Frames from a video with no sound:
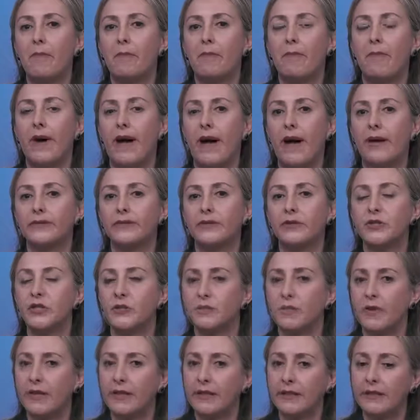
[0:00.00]
mm-hmm. but there's
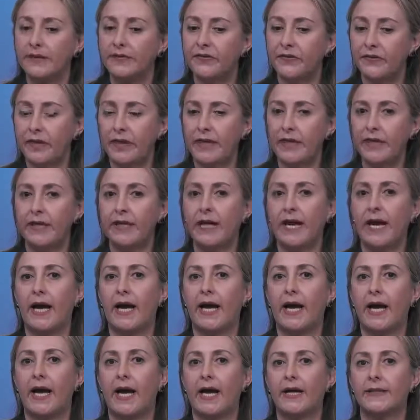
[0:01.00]
mainly three.
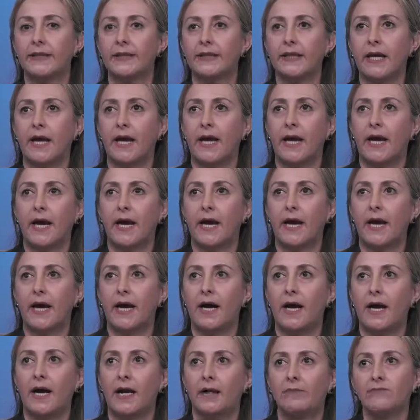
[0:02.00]
And
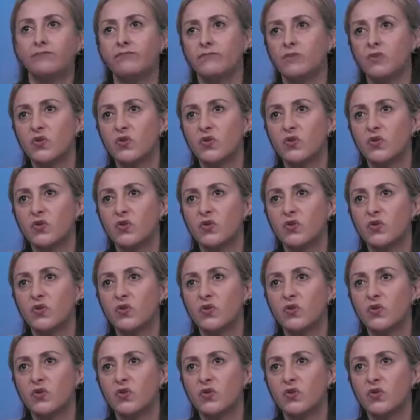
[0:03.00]
uh,